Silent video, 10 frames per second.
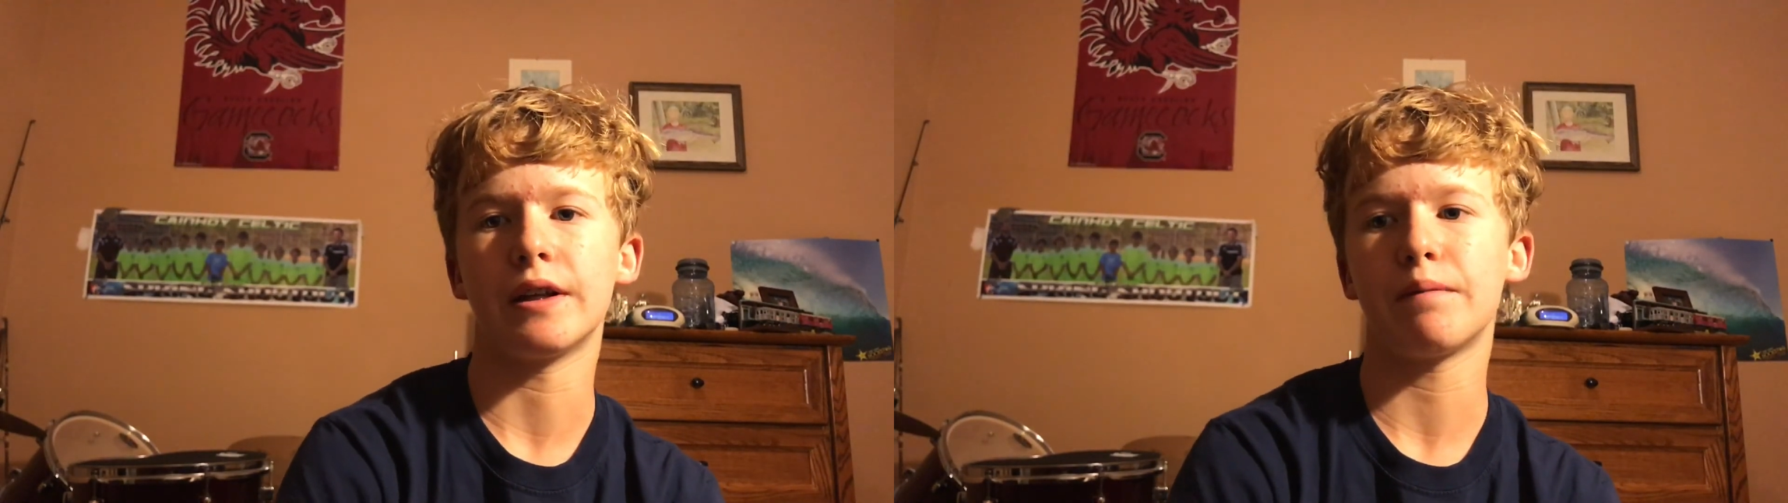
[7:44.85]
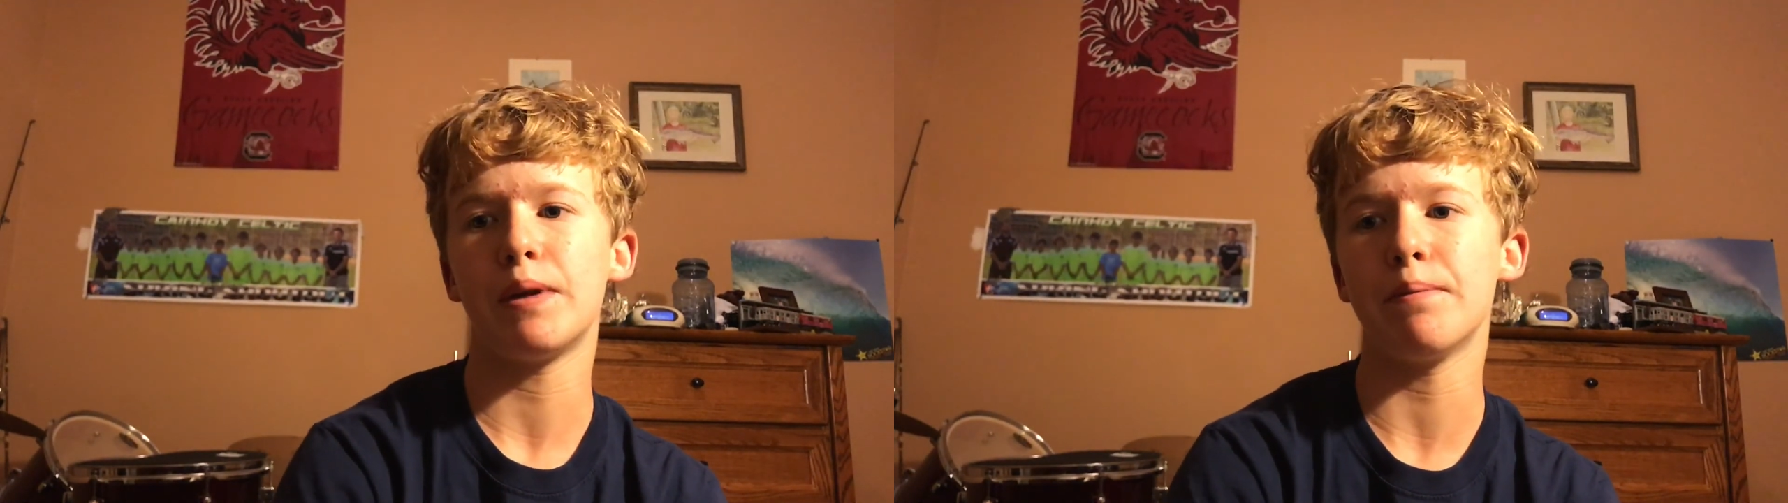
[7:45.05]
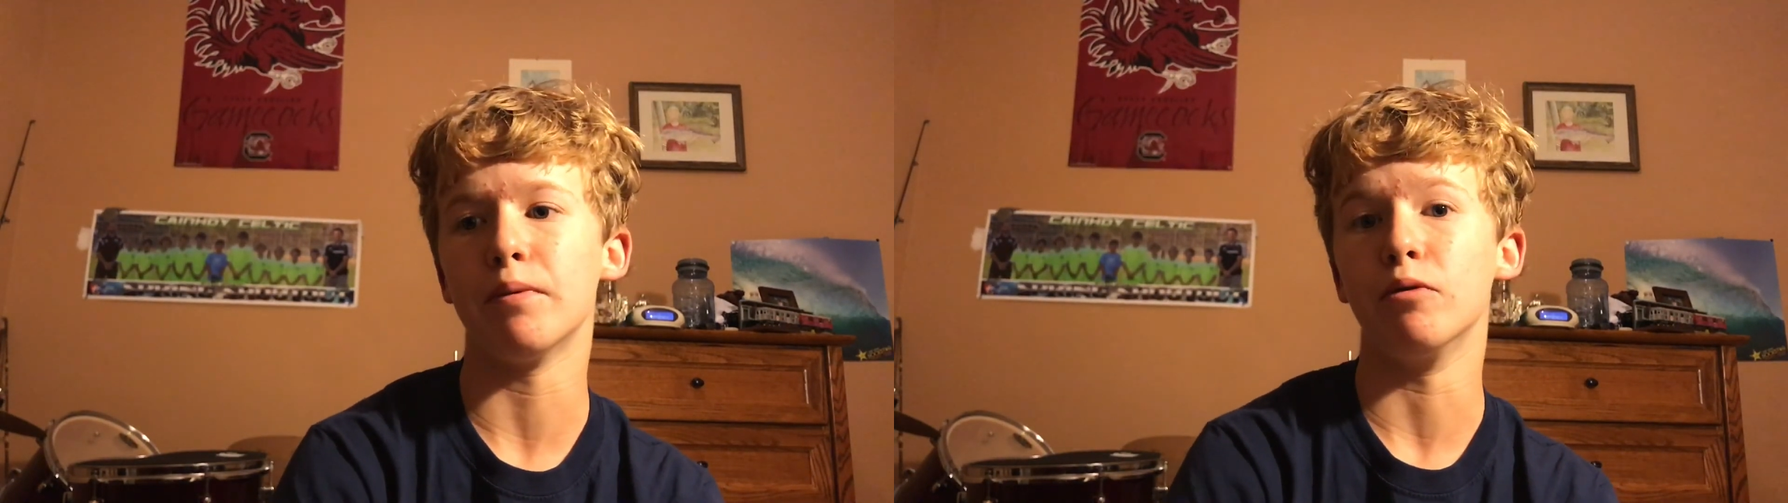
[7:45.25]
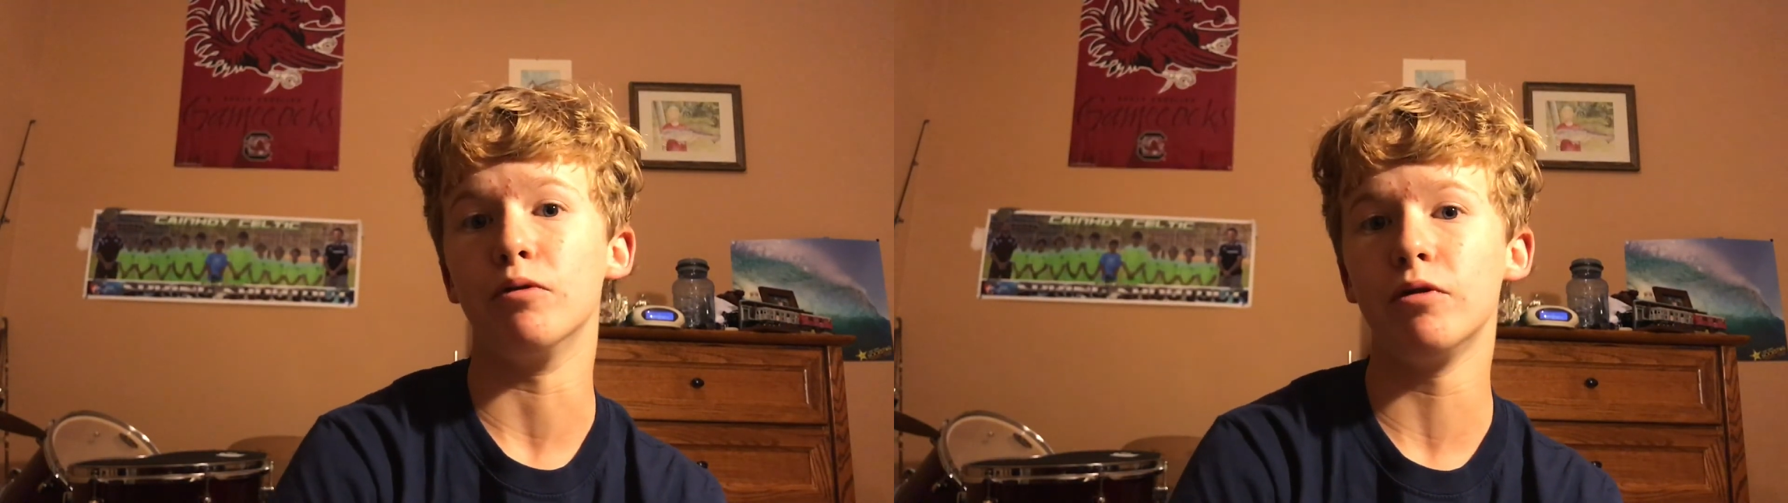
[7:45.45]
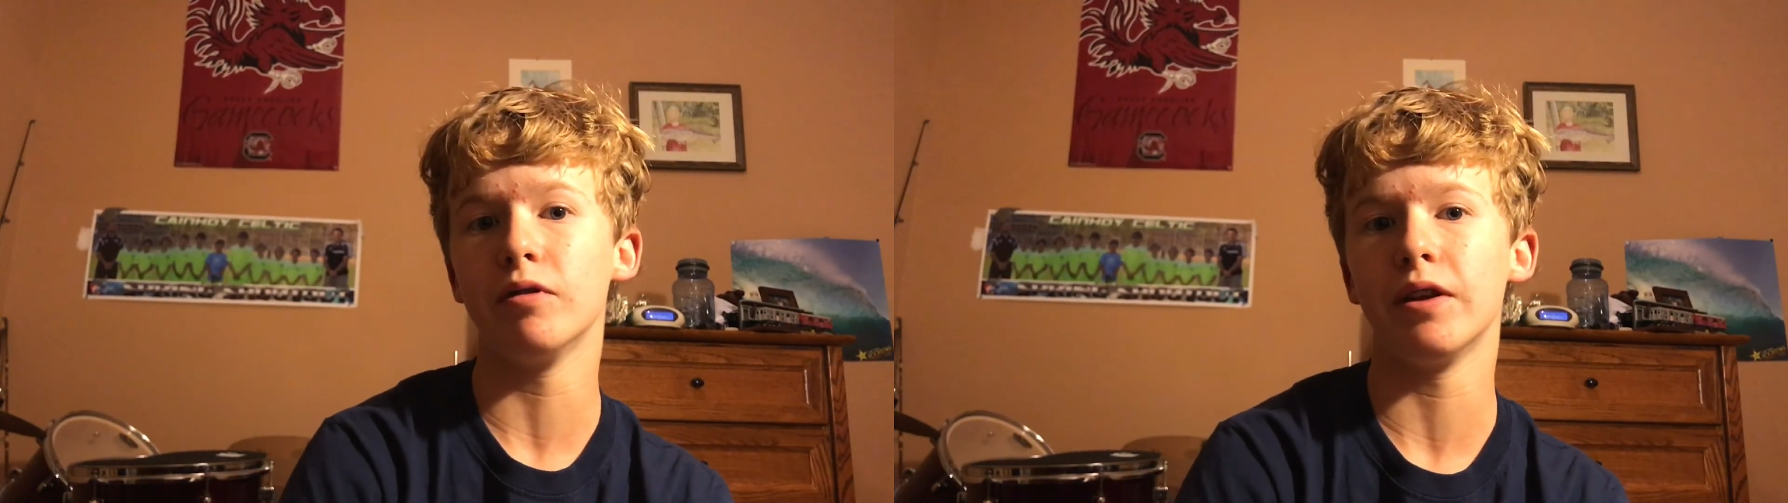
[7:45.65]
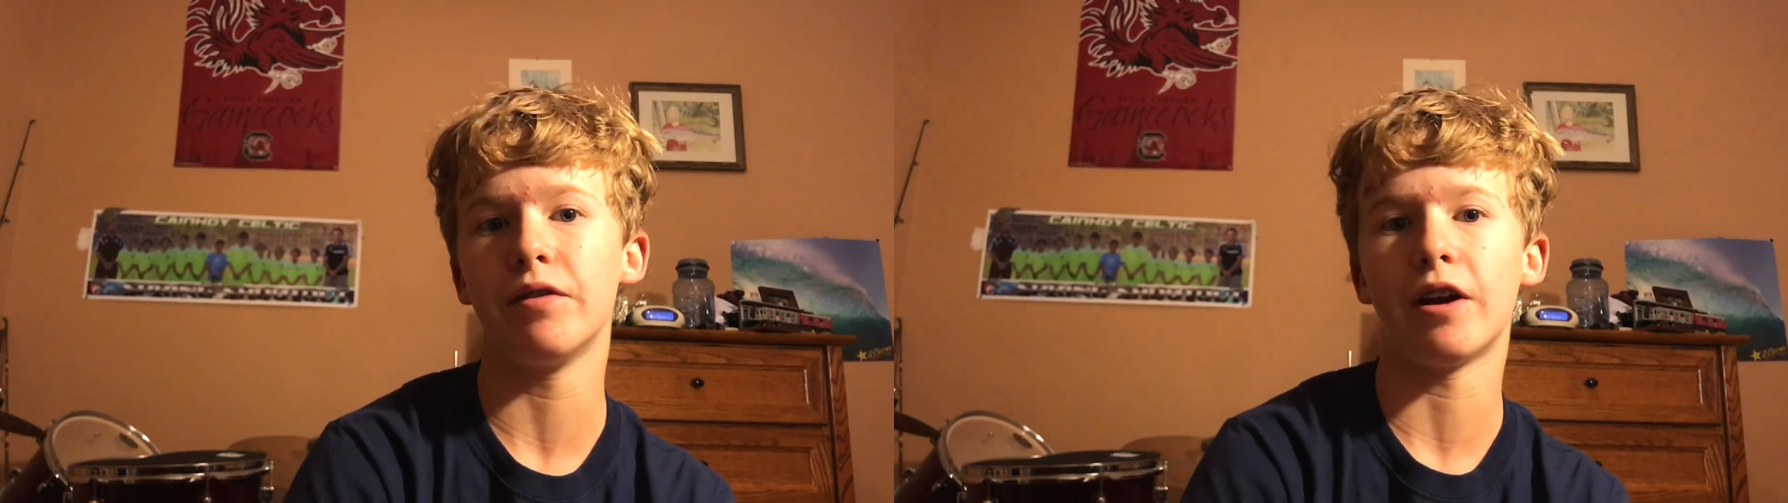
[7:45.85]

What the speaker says: people who do live